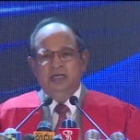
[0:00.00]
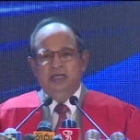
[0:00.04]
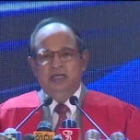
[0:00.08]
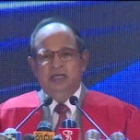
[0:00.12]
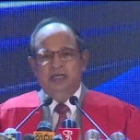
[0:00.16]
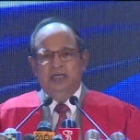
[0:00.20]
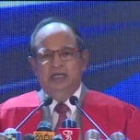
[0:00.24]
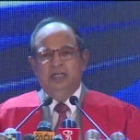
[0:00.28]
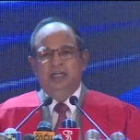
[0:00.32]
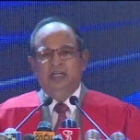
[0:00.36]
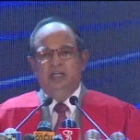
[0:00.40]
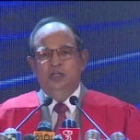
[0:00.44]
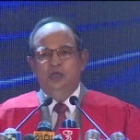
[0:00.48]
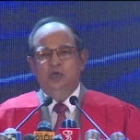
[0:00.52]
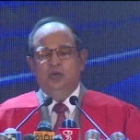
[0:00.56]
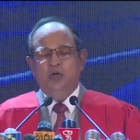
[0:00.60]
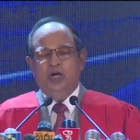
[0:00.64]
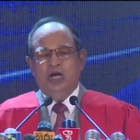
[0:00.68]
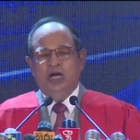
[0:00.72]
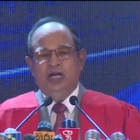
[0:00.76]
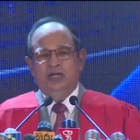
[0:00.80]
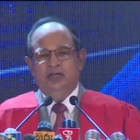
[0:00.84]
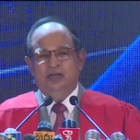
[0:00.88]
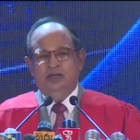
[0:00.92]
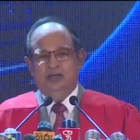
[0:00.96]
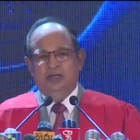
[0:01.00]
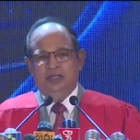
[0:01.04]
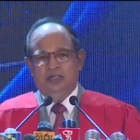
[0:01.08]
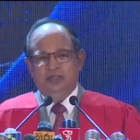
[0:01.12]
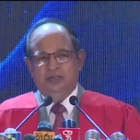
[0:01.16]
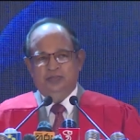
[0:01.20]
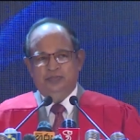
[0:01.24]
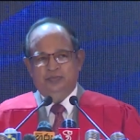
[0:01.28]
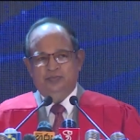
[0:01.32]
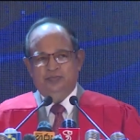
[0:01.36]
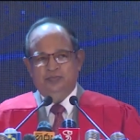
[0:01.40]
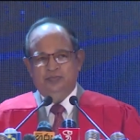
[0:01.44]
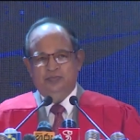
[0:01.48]
in EU
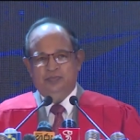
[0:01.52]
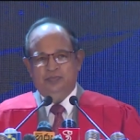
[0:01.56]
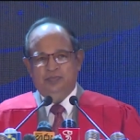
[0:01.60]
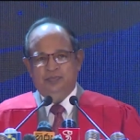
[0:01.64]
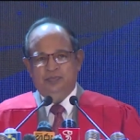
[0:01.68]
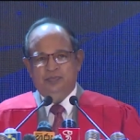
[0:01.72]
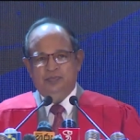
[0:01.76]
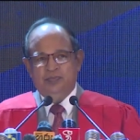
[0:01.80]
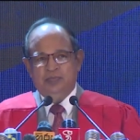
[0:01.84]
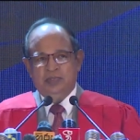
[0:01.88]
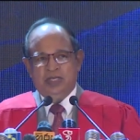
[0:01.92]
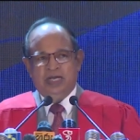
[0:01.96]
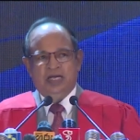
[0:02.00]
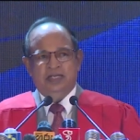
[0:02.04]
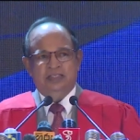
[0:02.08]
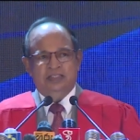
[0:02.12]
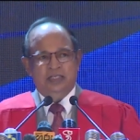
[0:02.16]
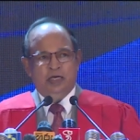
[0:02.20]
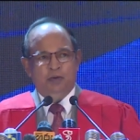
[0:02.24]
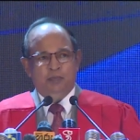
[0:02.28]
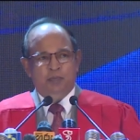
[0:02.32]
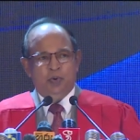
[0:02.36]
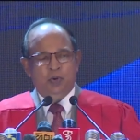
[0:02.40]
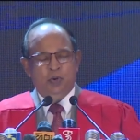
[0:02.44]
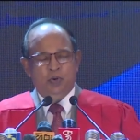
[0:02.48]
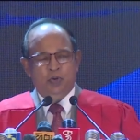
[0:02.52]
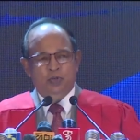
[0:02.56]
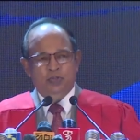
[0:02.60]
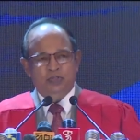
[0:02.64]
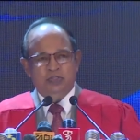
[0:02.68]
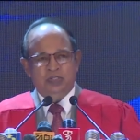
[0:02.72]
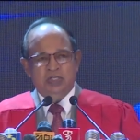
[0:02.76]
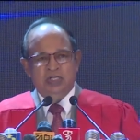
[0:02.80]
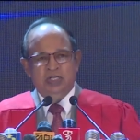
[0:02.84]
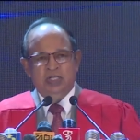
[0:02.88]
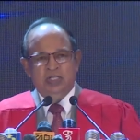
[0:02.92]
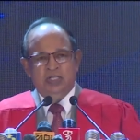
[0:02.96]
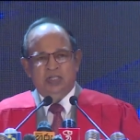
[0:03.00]
countries. I suppose
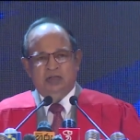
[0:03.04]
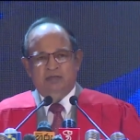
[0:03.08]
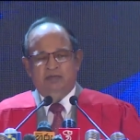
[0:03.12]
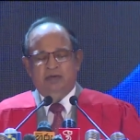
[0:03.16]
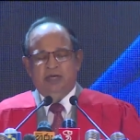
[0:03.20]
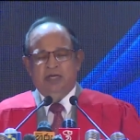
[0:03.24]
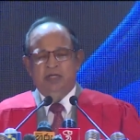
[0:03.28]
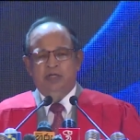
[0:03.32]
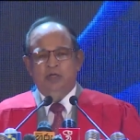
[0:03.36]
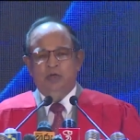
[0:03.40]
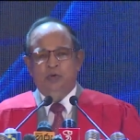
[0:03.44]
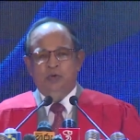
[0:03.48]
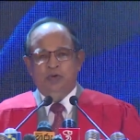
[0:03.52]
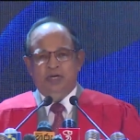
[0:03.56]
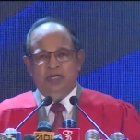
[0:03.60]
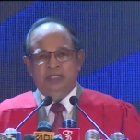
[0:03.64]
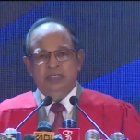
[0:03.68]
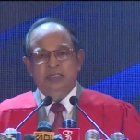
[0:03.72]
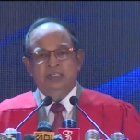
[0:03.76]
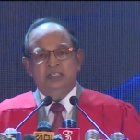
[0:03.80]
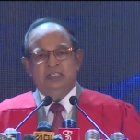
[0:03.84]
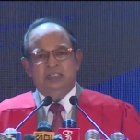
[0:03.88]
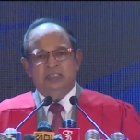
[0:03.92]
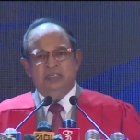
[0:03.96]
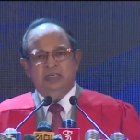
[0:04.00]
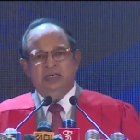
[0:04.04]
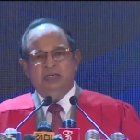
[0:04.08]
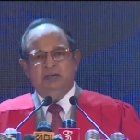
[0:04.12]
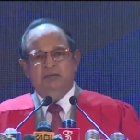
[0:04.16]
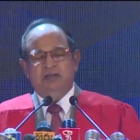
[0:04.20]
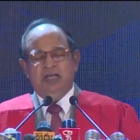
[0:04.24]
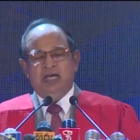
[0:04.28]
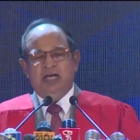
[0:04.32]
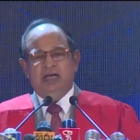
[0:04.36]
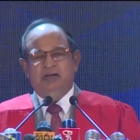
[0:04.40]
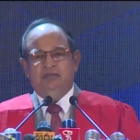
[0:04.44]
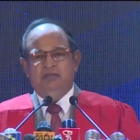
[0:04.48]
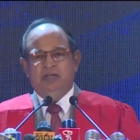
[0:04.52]
when you register
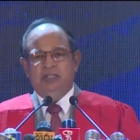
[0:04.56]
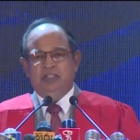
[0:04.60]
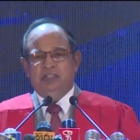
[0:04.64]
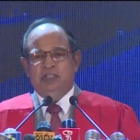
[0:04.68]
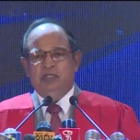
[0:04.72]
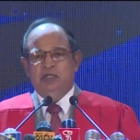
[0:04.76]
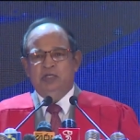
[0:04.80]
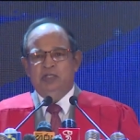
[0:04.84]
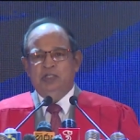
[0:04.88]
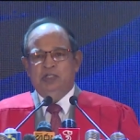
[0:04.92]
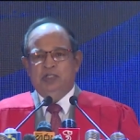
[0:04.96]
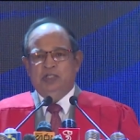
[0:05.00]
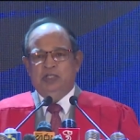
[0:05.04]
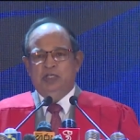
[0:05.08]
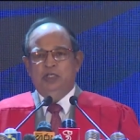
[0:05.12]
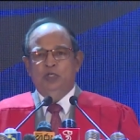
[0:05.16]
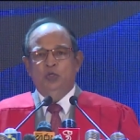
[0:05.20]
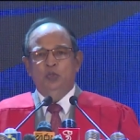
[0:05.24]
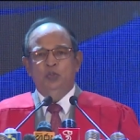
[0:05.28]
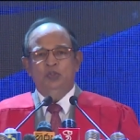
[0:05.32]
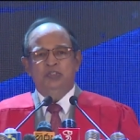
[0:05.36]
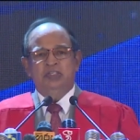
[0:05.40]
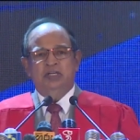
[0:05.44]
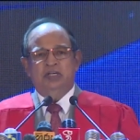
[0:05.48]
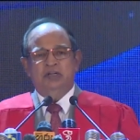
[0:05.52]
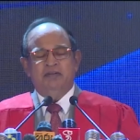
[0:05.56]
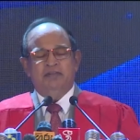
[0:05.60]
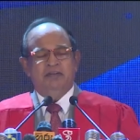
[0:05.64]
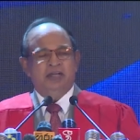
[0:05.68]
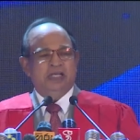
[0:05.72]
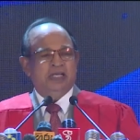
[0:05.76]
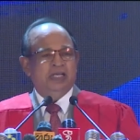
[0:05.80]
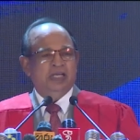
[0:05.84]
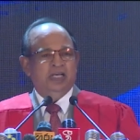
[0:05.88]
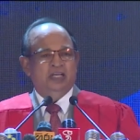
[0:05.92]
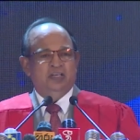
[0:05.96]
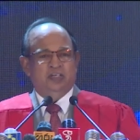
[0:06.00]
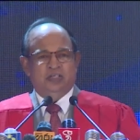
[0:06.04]
where with EU
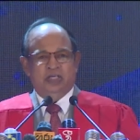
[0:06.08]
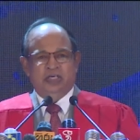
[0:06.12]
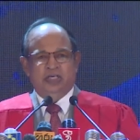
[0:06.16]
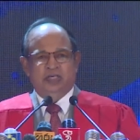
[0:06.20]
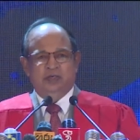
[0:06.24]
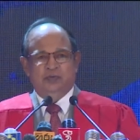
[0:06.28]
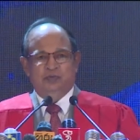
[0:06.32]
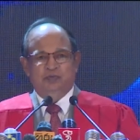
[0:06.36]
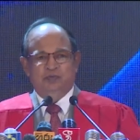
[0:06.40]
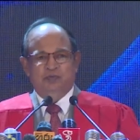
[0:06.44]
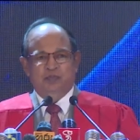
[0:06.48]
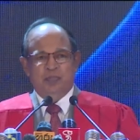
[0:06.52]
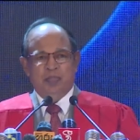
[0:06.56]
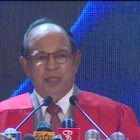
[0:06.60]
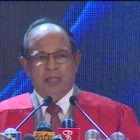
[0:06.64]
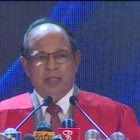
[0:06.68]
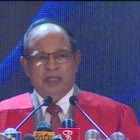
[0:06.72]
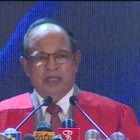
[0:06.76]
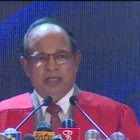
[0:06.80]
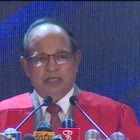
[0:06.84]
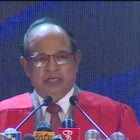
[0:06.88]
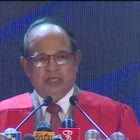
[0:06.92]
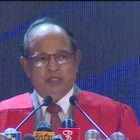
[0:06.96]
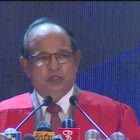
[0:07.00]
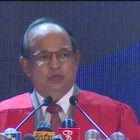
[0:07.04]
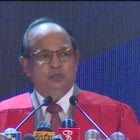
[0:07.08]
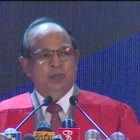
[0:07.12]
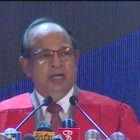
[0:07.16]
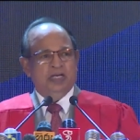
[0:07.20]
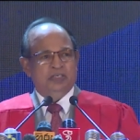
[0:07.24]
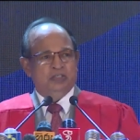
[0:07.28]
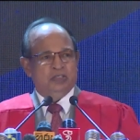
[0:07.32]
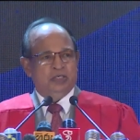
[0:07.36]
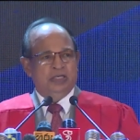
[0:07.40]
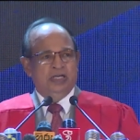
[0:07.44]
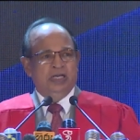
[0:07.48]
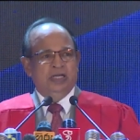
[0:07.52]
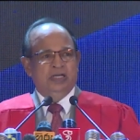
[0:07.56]
certification, it is
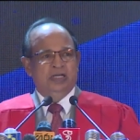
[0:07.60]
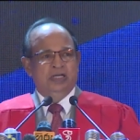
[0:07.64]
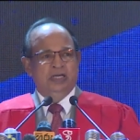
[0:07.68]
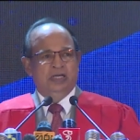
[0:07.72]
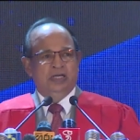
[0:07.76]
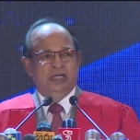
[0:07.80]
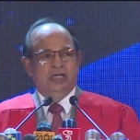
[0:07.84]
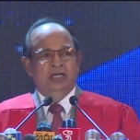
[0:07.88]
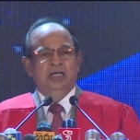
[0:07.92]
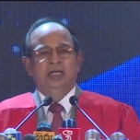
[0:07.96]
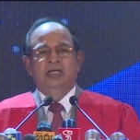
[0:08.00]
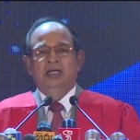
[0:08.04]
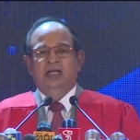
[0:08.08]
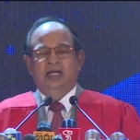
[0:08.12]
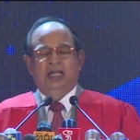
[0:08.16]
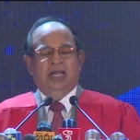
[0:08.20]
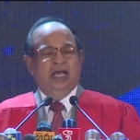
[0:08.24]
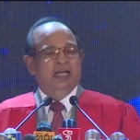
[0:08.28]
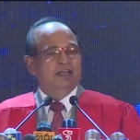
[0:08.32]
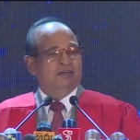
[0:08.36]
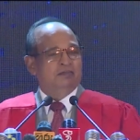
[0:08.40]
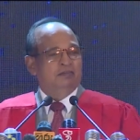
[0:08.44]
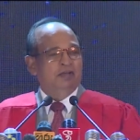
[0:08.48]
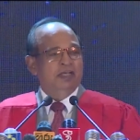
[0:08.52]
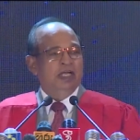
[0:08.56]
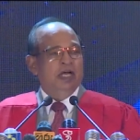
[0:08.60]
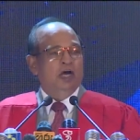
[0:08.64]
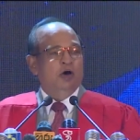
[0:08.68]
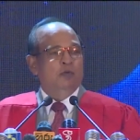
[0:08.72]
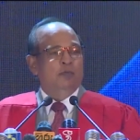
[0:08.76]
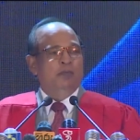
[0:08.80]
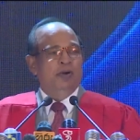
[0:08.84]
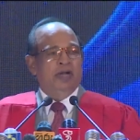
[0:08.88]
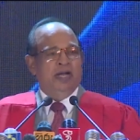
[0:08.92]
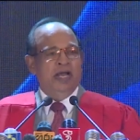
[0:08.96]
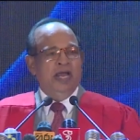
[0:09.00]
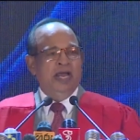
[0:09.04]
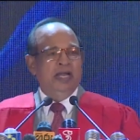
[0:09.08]
much needed. Like we have
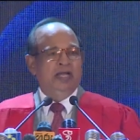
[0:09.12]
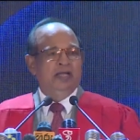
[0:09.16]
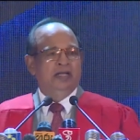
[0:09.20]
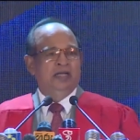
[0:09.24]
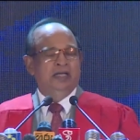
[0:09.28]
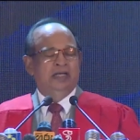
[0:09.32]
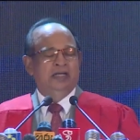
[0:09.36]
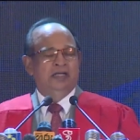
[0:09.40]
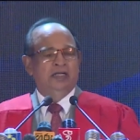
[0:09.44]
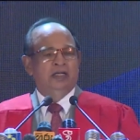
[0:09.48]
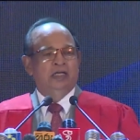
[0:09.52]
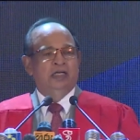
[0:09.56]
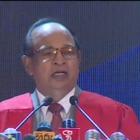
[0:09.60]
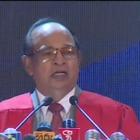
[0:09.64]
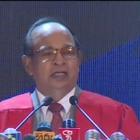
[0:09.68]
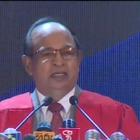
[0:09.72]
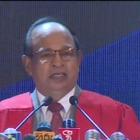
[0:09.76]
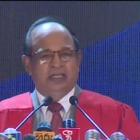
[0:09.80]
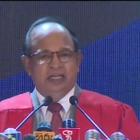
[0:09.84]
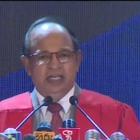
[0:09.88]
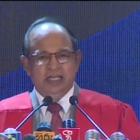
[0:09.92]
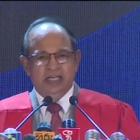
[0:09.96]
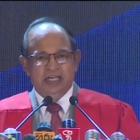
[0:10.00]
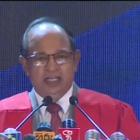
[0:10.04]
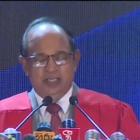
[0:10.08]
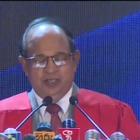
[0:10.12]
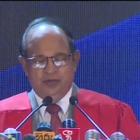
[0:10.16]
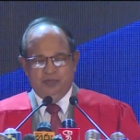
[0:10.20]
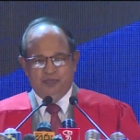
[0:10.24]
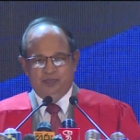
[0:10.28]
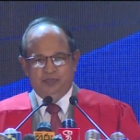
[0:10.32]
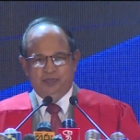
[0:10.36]
brand in tea.